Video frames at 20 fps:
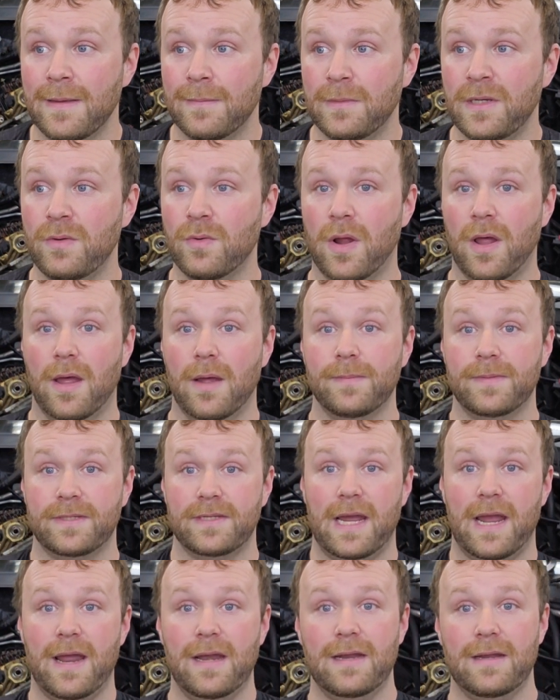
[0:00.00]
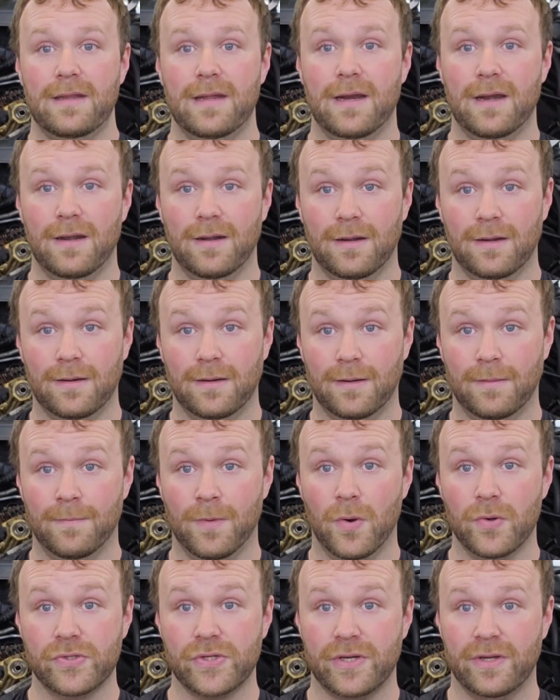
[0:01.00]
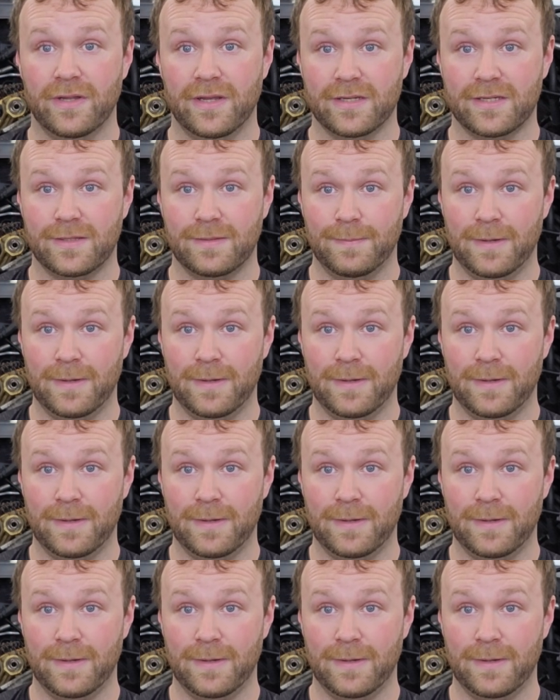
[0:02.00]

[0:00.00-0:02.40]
Meanwhile, I'm standing there emotionless.